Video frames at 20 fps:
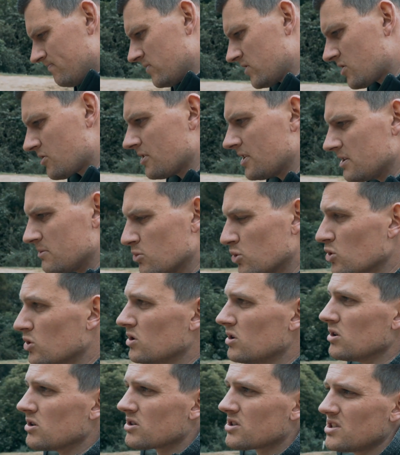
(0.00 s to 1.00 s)

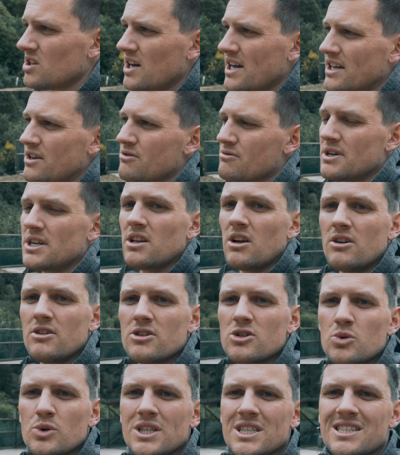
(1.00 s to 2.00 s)
Creedmoor looks like a reloader
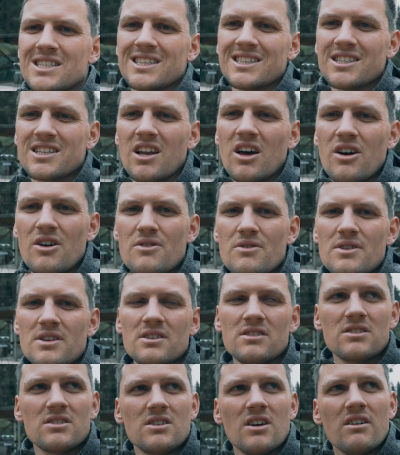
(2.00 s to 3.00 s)
26 load
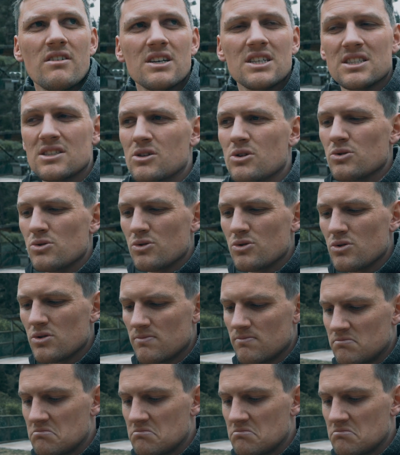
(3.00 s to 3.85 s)
is going to